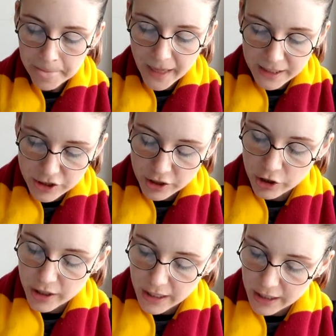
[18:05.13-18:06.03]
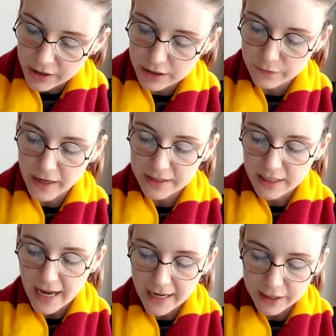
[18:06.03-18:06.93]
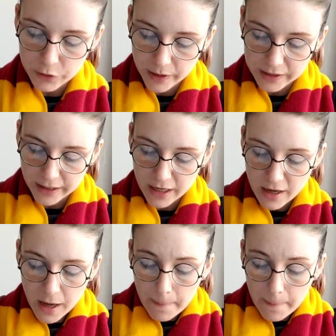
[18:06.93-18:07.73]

Catching the look on Harry's face, he added quickly,